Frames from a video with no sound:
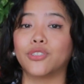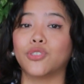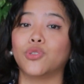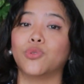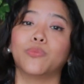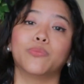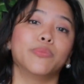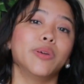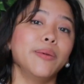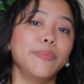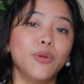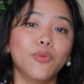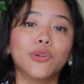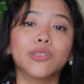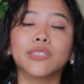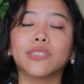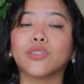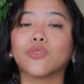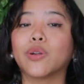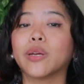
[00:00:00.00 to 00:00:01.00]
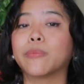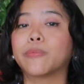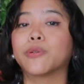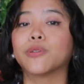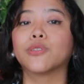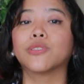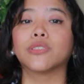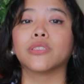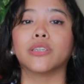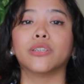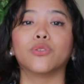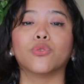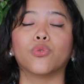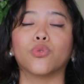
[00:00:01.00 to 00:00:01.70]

to maybe wasn't the right person,